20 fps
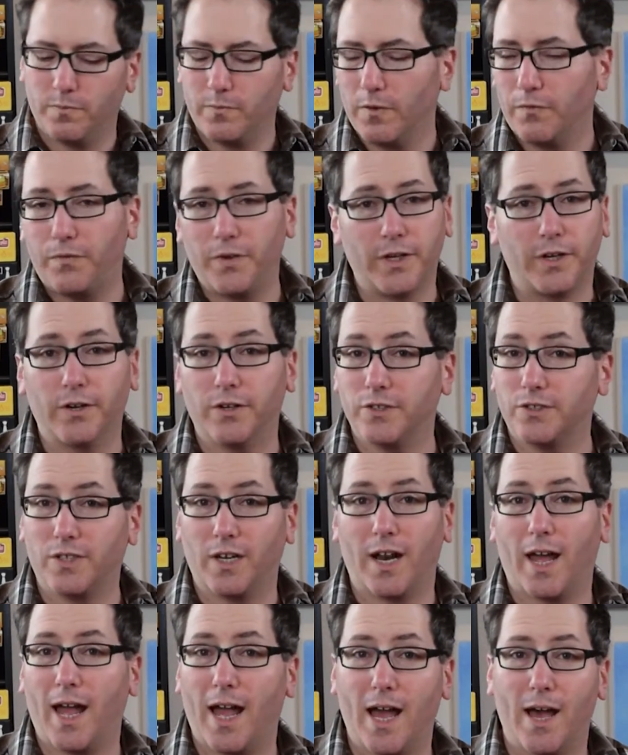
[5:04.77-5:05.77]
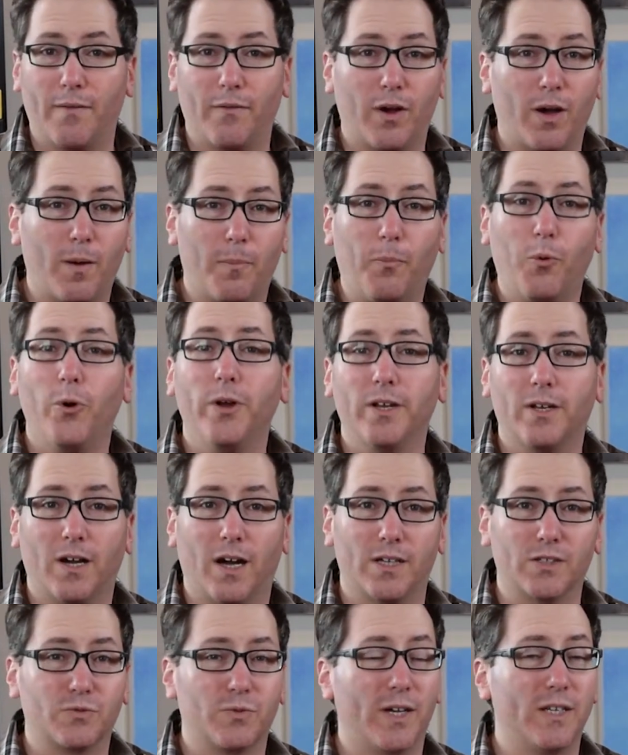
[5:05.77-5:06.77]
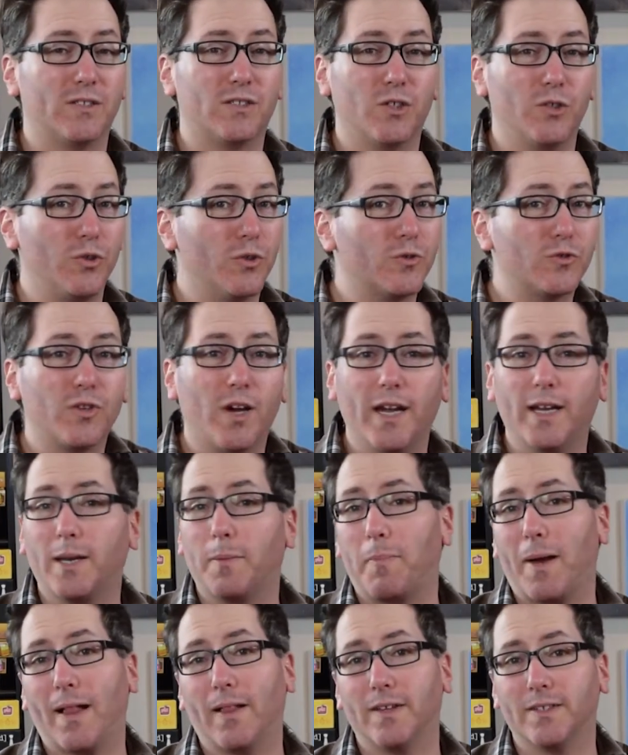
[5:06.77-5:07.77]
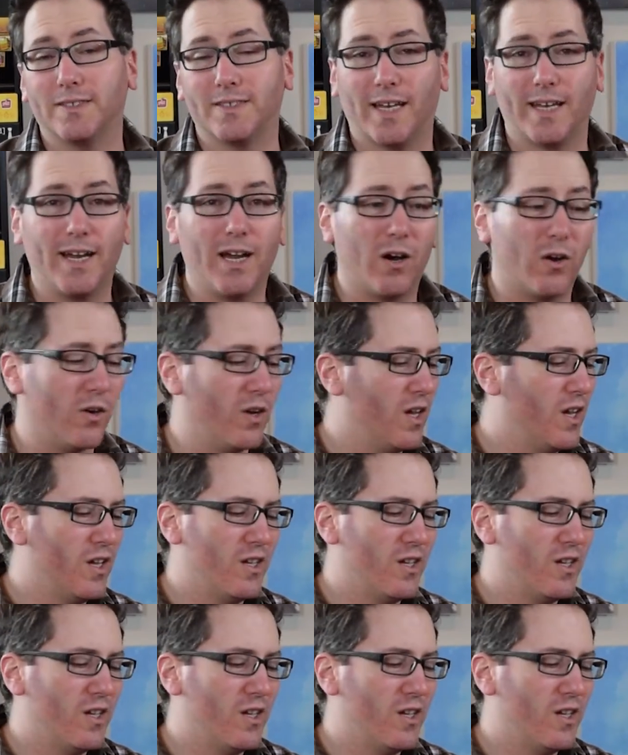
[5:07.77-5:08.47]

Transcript: figure is going to have a point cost, right? So you're trying to balance that out.